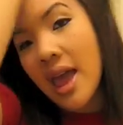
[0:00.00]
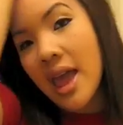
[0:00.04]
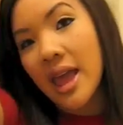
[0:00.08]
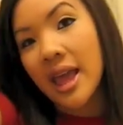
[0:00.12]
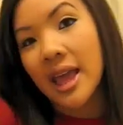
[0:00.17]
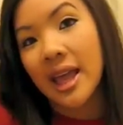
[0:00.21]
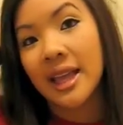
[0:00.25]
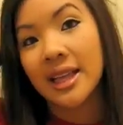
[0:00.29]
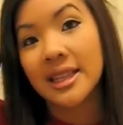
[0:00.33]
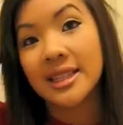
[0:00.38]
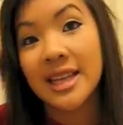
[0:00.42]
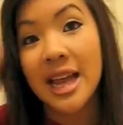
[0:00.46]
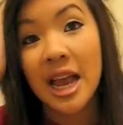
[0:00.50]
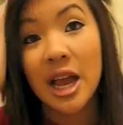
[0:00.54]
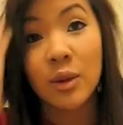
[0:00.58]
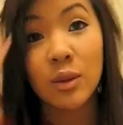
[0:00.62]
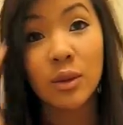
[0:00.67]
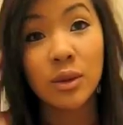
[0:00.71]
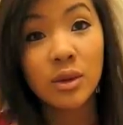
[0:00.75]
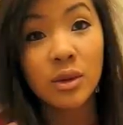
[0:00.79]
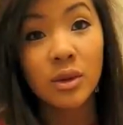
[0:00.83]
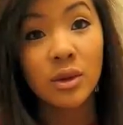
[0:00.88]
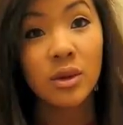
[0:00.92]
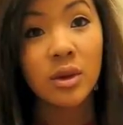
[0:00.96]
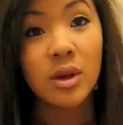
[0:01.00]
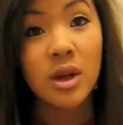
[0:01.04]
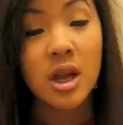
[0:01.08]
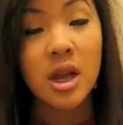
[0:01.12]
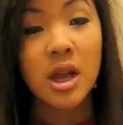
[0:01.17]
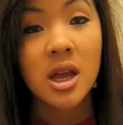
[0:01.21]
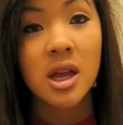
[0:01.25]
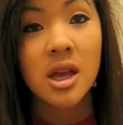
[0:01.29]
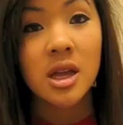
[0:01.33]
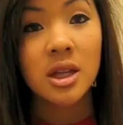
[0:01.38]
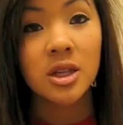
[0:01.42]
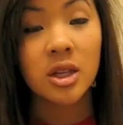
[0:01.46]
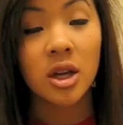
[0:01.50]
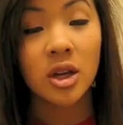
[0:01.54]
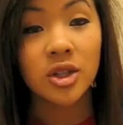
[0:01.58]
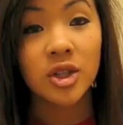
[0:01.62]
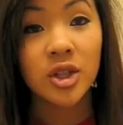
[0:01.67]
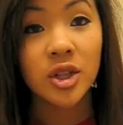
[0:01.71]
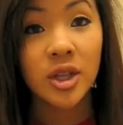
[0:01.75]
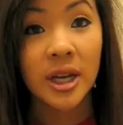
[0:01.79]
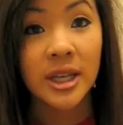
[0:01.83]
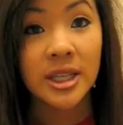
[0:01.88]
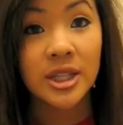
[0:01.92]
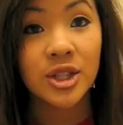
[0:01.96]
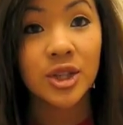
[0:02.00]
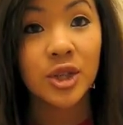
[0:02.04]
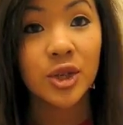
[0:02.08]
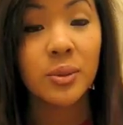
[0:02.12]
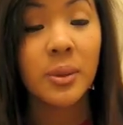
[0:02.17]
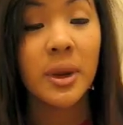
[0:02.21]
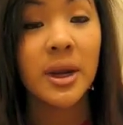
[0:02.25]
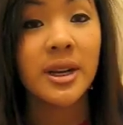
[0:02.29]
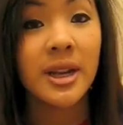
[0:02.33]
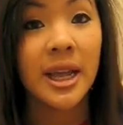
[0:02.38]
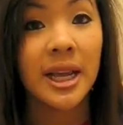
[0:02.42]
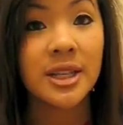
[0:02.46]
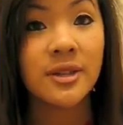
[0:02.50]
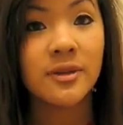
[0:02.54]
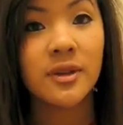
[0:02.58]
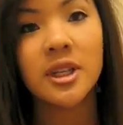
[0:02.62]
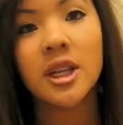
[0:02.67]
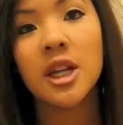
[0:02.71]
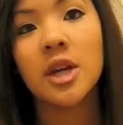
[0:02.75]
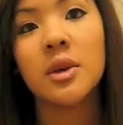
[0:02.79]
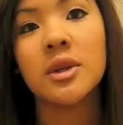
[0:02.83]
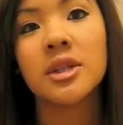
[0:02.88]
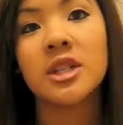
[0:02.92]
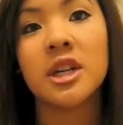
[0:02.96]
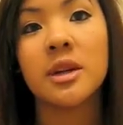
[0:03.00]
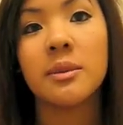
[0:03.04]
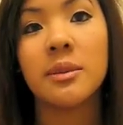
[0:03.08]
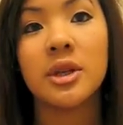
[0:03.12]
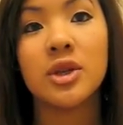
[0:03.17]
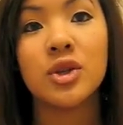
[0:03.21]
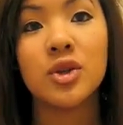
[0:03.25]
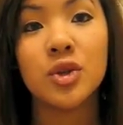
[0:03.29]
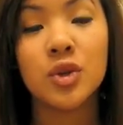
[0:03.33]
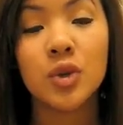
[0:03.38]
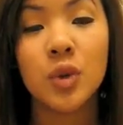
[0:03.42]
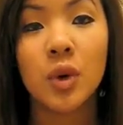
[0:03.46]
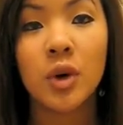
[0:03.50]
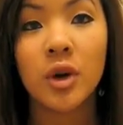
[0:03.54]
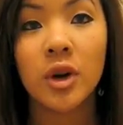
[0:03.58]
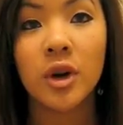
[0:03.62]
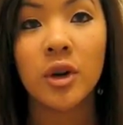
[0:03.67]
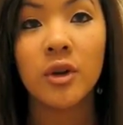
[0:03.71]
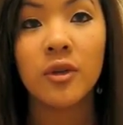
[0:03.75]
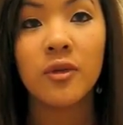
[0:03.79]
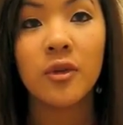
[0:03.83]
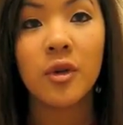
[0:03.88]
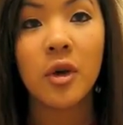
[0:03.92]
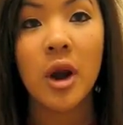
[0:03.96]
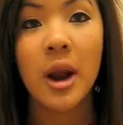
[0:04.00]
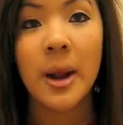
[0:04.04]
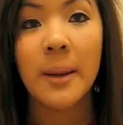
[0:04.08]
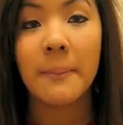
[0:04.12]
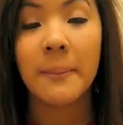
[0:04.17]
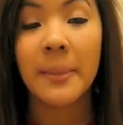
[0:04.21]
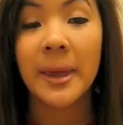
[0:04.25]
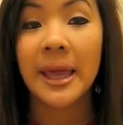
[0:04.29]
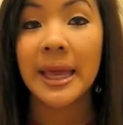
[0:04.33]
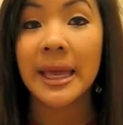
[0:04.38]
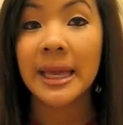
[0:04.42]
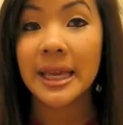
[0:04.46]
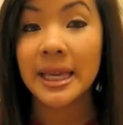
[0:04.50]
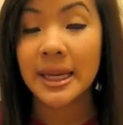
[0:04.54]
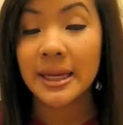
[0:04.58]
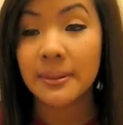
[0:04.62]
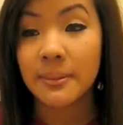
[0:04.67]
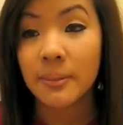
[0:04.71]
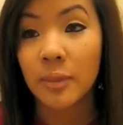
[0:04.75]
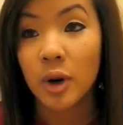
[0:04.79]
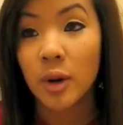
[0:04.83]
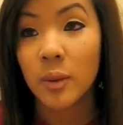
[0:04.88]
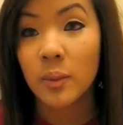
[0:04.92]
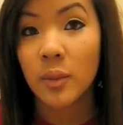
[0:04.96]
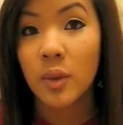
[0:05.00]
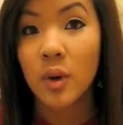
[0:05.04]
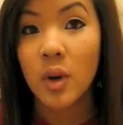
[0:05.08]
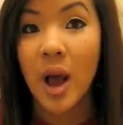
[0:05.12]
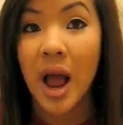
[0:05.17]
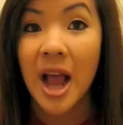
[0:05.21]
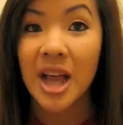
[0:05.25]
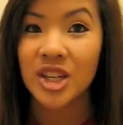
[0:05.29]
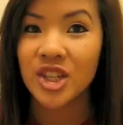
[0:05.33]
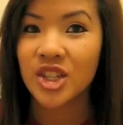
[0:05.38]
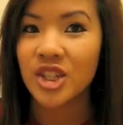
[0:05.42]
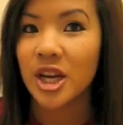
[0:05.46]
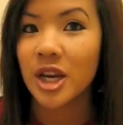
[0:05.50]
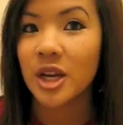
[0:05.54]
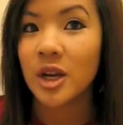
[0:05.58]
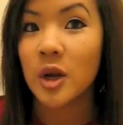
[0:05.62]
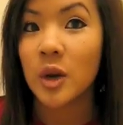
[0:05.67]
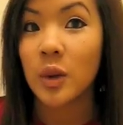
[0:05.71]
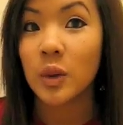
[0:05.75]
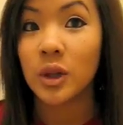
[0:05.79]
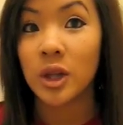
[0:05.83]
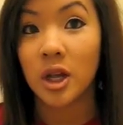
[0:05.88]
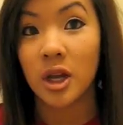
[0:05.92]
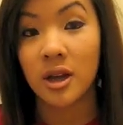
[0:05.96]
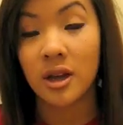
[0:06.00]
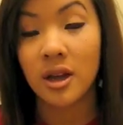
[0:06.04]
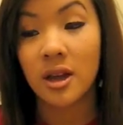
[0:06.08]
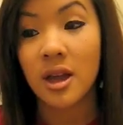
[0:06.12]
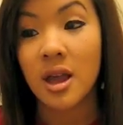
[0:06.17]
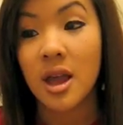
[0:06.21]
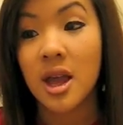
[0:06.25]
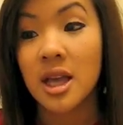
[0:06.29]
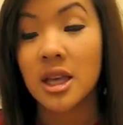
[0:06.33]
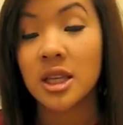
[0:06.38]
And I will talk to you guys soon. My next video is gonna be a tutorial for a pink and purple eyeshadow look.